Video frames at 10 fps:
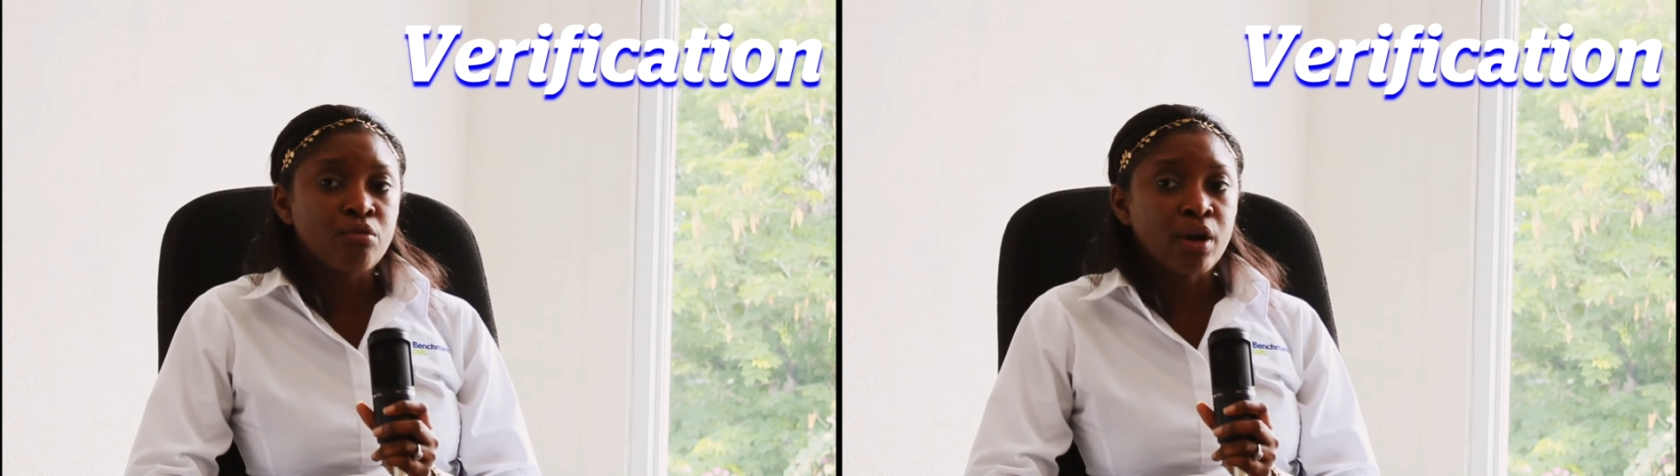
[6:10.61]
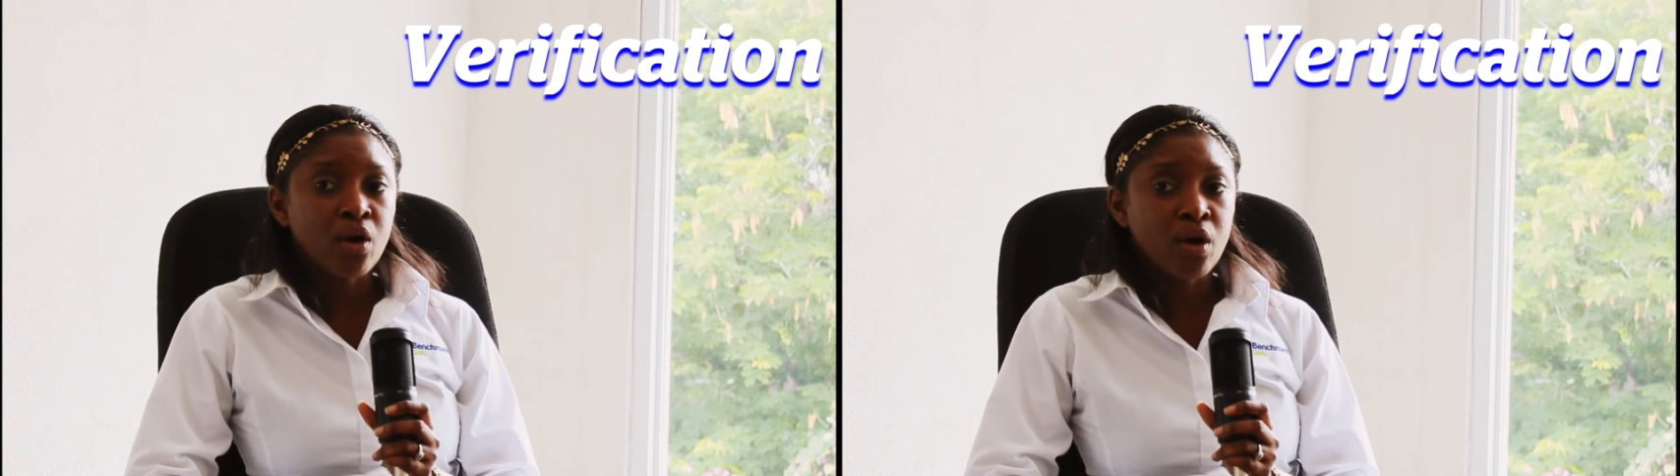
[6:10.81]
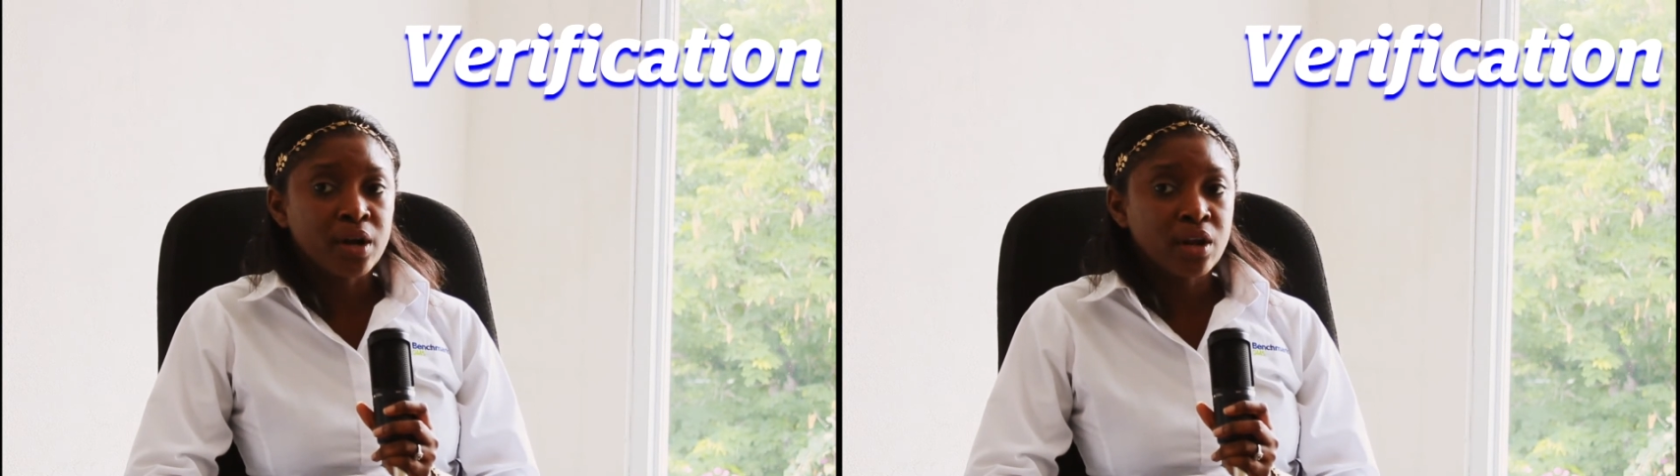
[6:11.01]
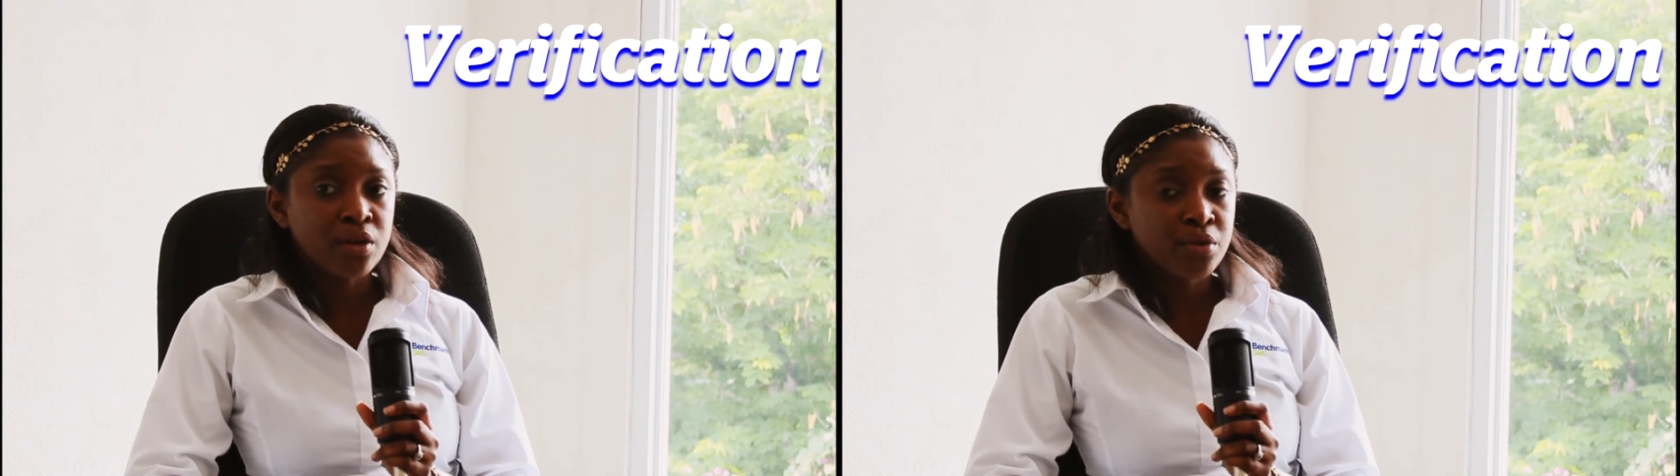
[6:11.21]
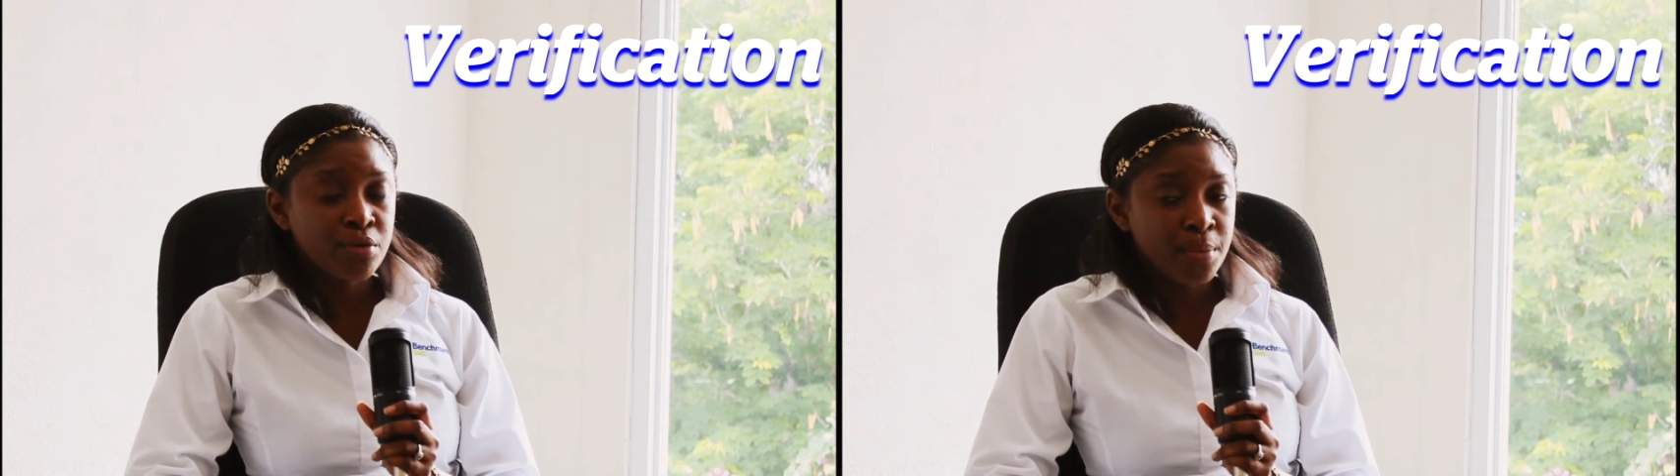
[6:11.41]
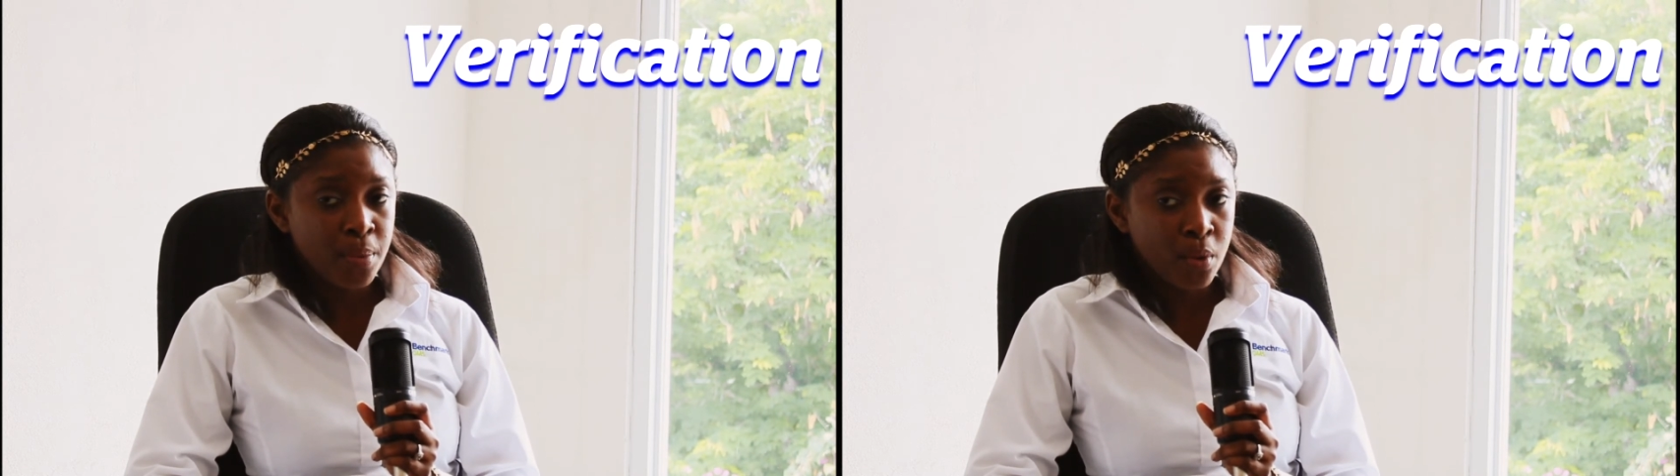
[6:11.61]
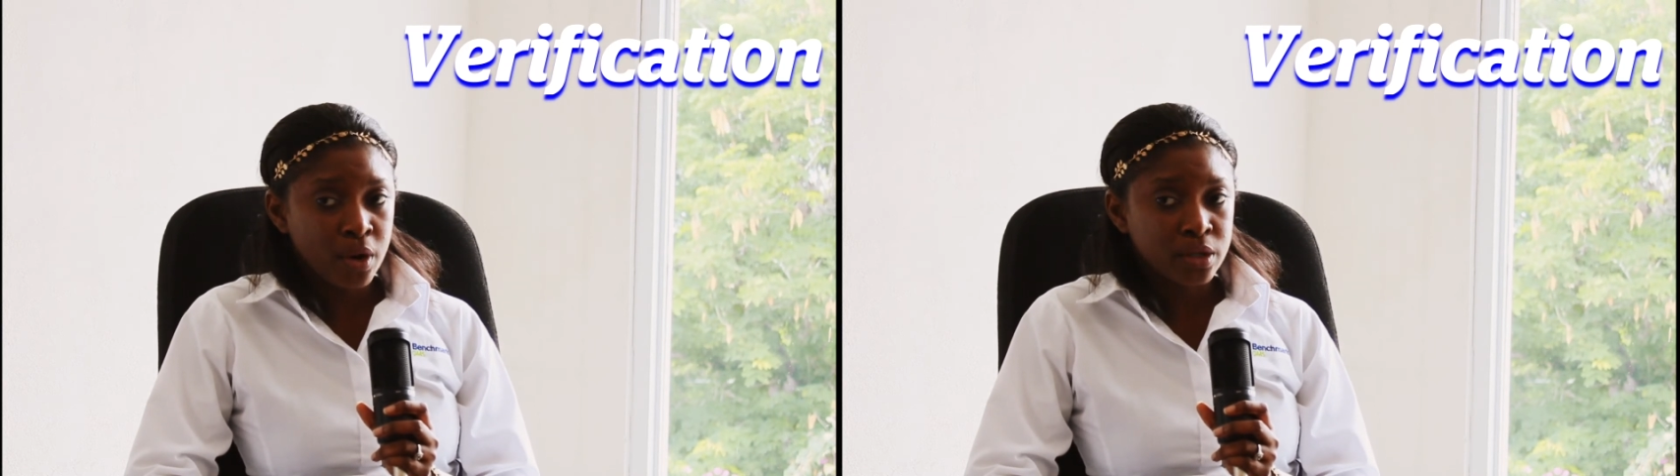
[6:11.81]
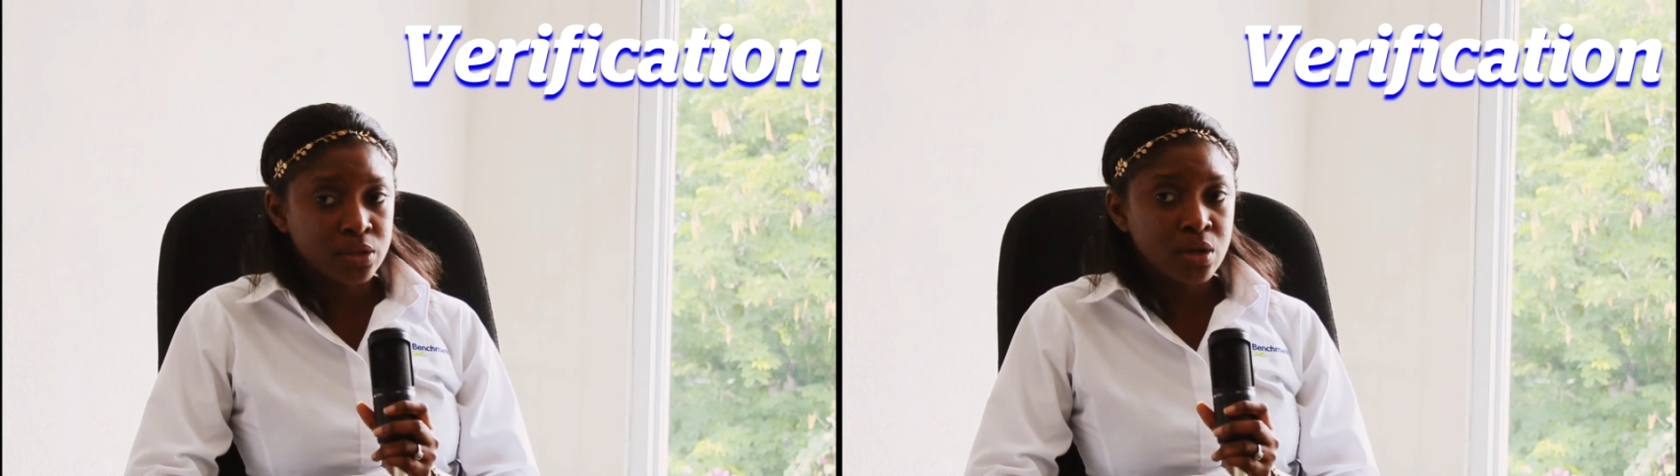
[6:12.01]
recorded on the
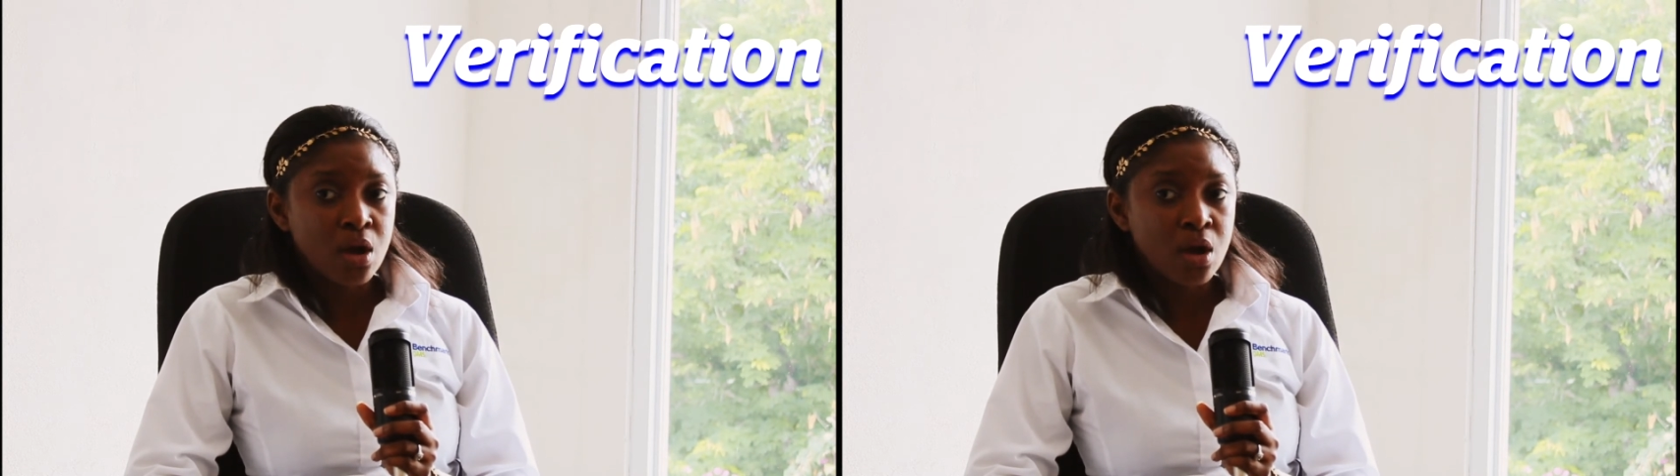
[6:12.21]
report